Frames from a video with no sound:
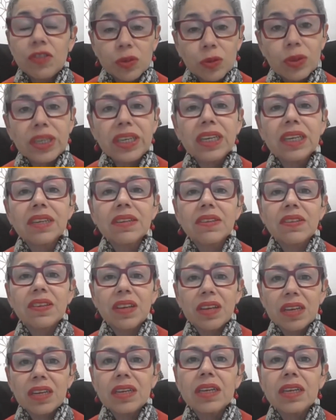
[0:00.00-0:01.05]
during a
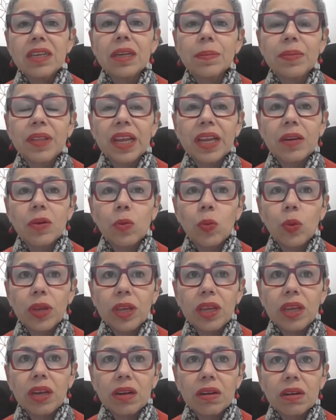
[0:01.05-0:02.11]
time that
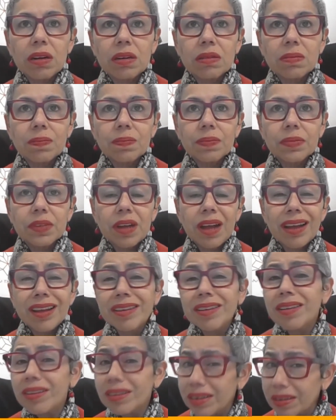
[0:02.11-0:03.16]
we are
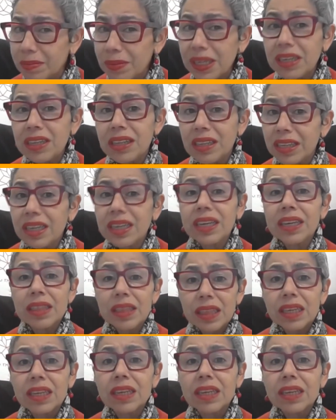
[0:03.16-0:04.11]
alarmingly, I